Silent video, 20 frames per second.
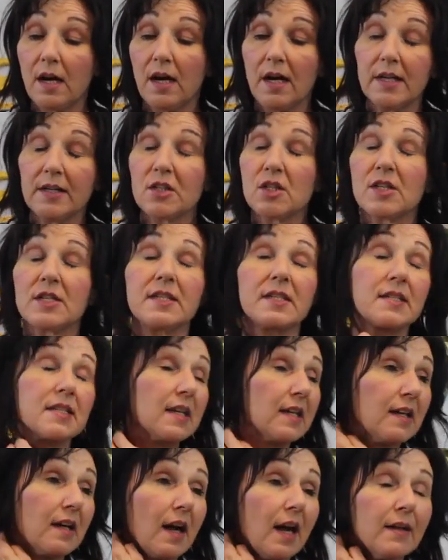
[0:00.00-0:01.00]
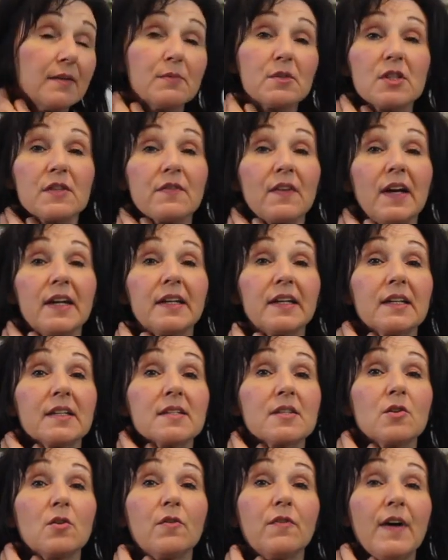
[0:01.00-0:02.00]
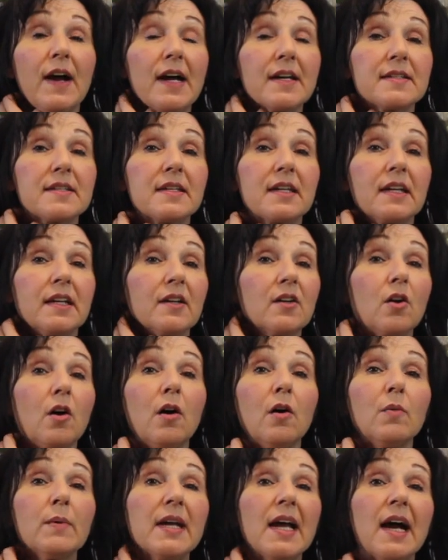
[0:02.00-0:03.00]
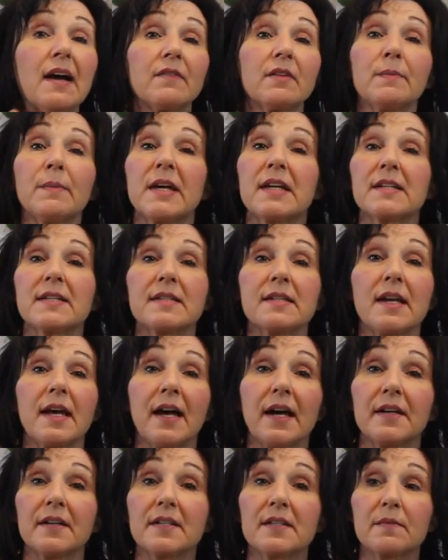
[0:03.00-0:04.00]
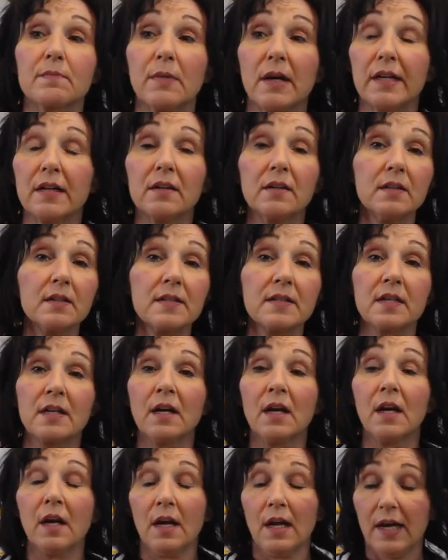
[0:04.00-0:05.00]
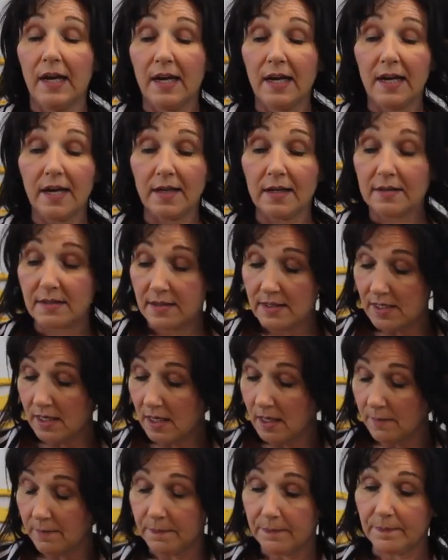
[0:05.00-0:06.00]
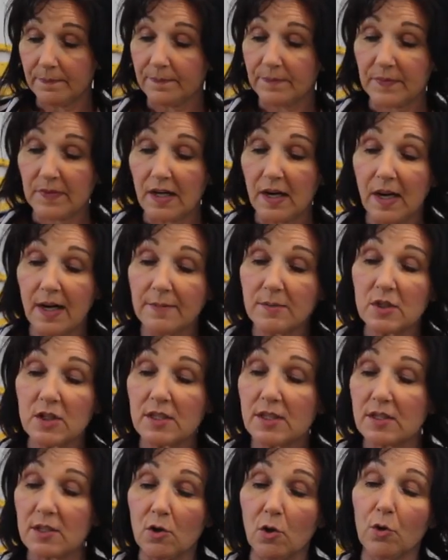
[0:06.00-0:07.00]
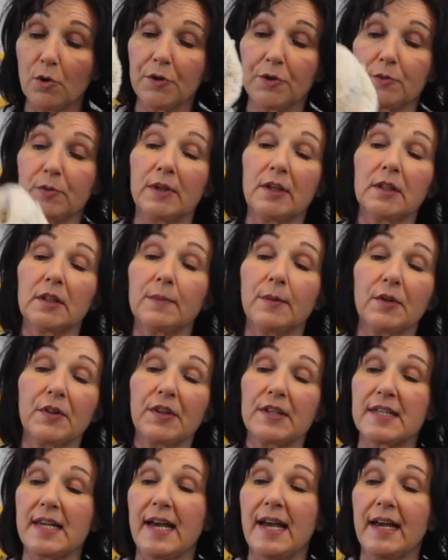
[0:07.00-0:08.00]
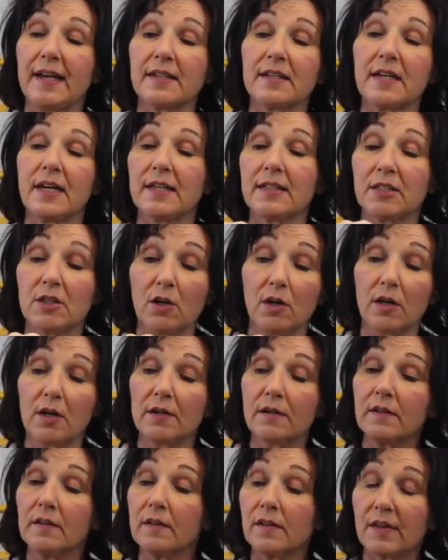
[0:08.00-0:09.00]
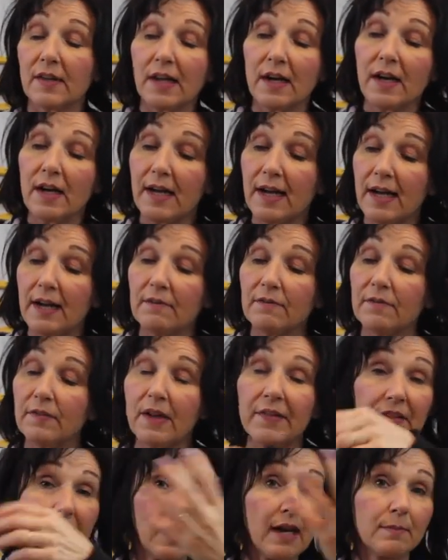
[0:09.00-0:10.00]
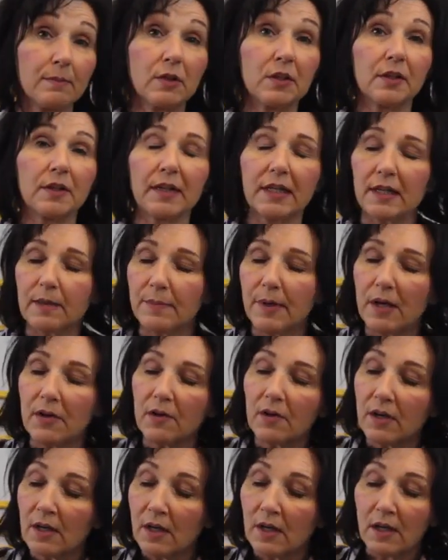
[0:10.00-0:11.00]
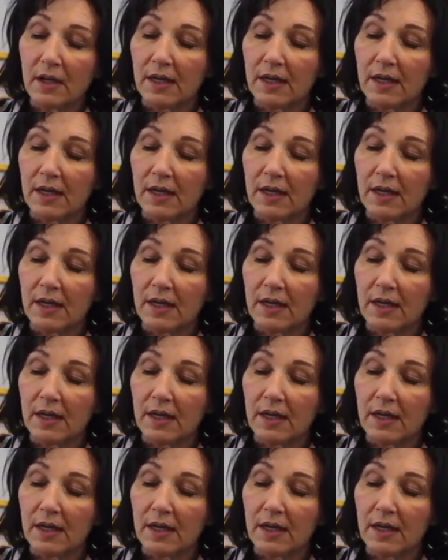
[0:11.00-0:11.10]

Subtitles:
I'm just finding it so fascinating. All we have in Medicine Hat is Michael's, and I'm just so thrilled about this hand-dyed yarn that I'm learning about.